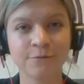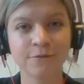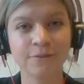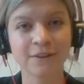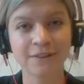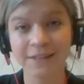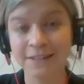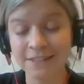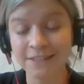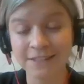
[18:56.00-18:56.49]

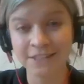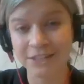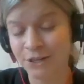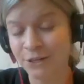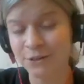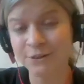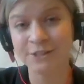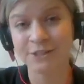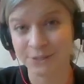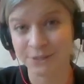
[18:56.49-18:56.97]

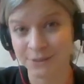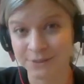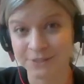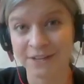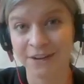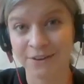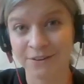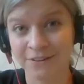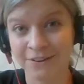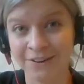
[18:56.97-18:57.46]
continue to do
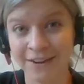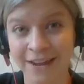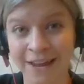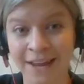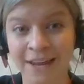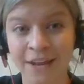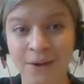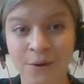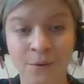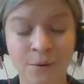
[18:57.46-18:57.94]
so,
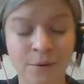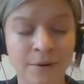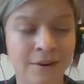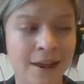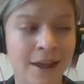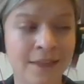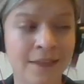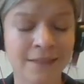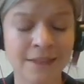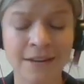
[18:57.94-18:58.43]
okay?
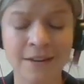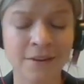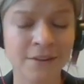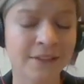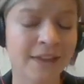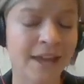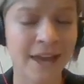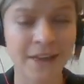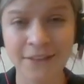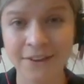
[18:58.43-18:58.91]
And then on
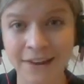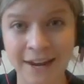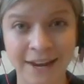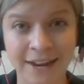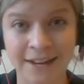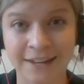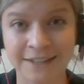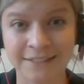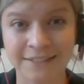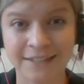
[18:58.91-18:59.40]
the other
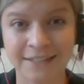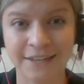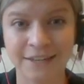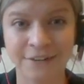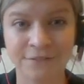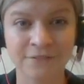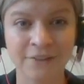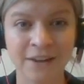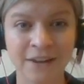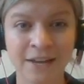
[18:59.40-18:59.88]
hand,
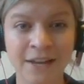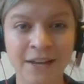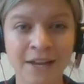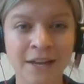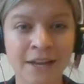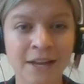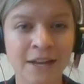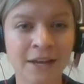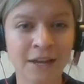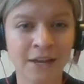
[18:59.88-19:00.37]
if
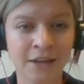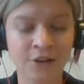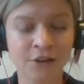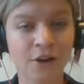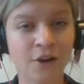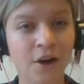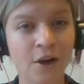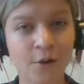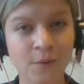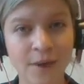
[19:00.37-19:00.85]

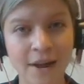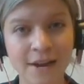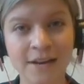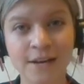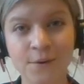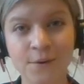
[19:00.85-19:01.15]
you're already